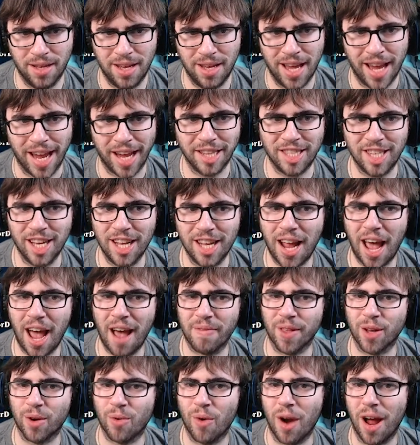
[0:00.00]
He did have
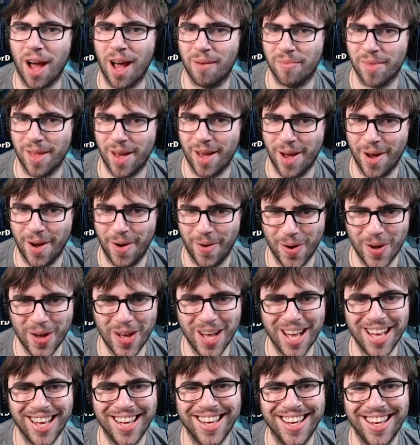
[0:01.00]
the Grom though.
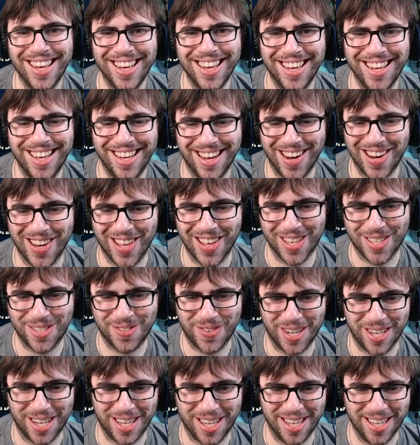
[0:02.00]
Oh, that's
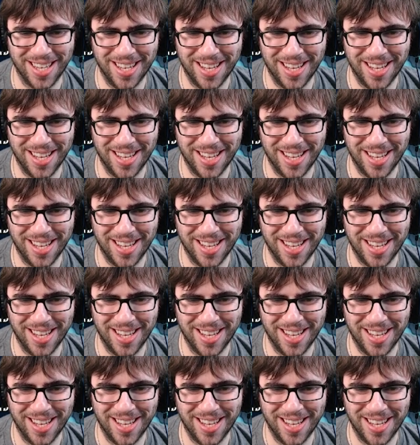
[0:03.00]
funny.